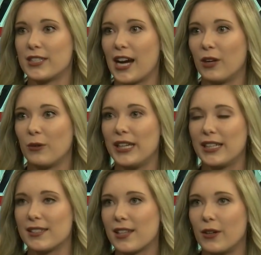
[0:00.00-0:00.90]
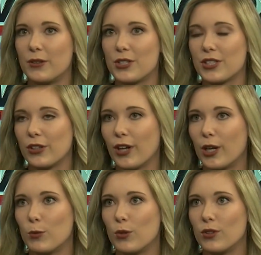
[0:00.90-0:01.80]
entire week. And so it was just
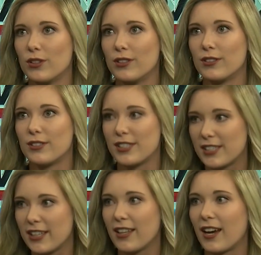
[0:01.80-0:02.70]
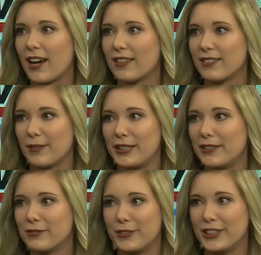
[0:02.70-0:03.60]
incredible to see that. I
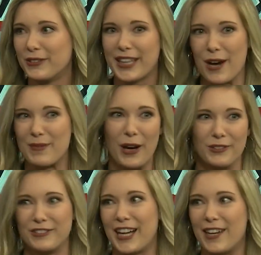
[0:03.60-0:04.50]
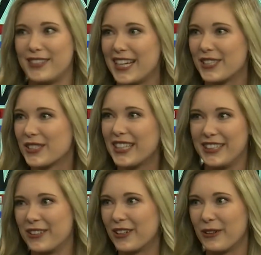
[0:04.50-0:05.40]
mean, when you're without power for five days,
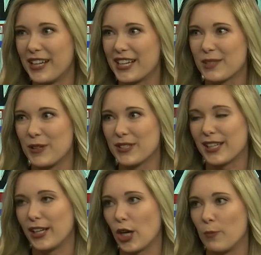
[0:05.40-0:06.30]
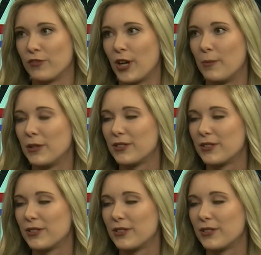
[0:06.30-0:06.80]
you don't know where next meal is going to come from.